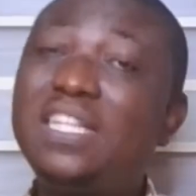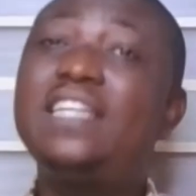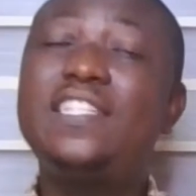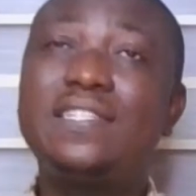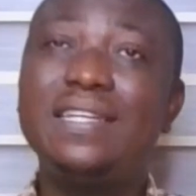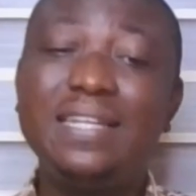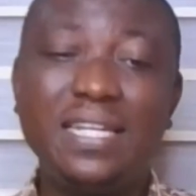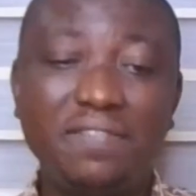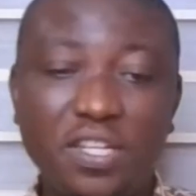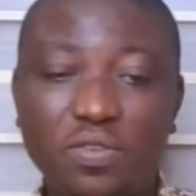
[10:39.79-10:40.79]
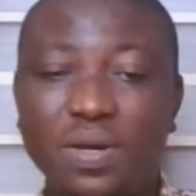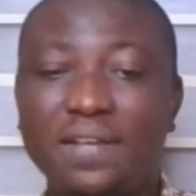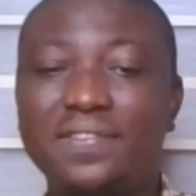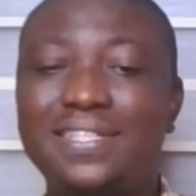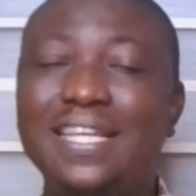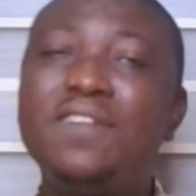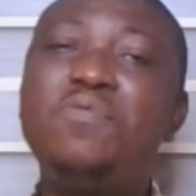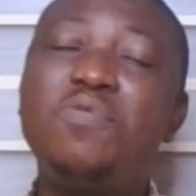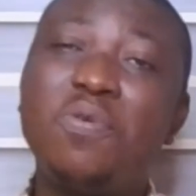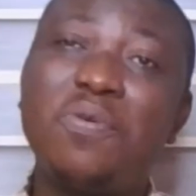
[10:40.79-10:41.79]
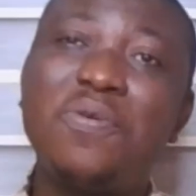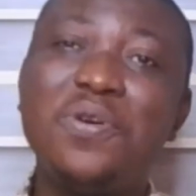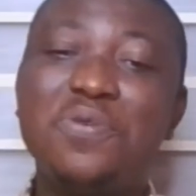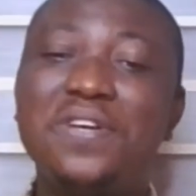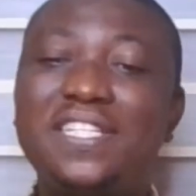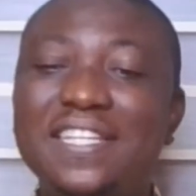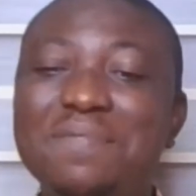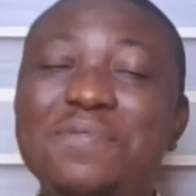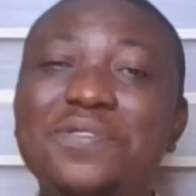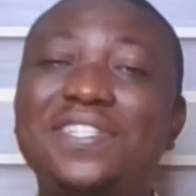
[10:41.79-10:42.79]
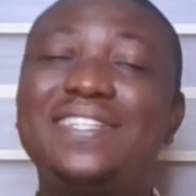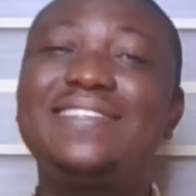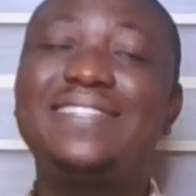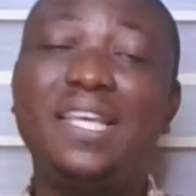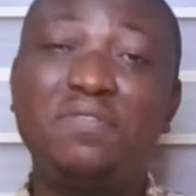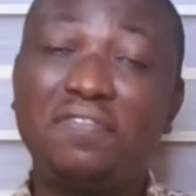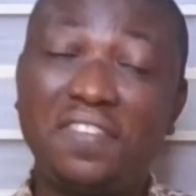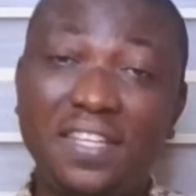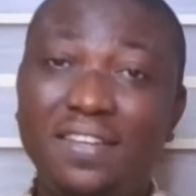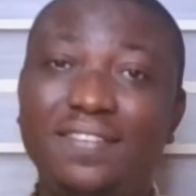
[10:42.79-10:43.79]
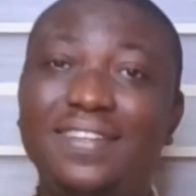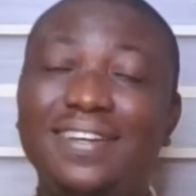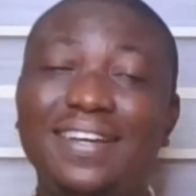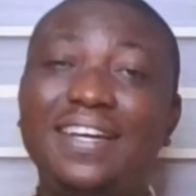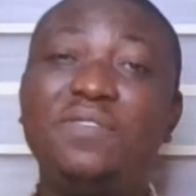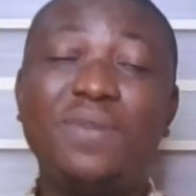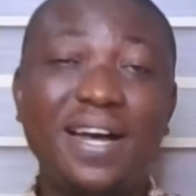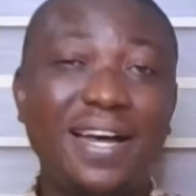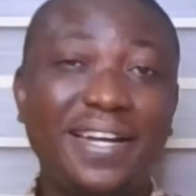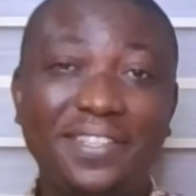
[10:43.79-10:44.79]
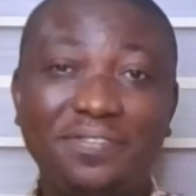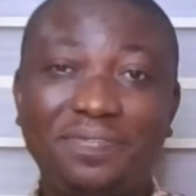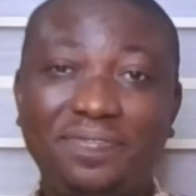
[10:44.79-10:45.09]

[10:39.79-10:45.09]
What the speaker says: these individuals, they know which emotions they feel and why.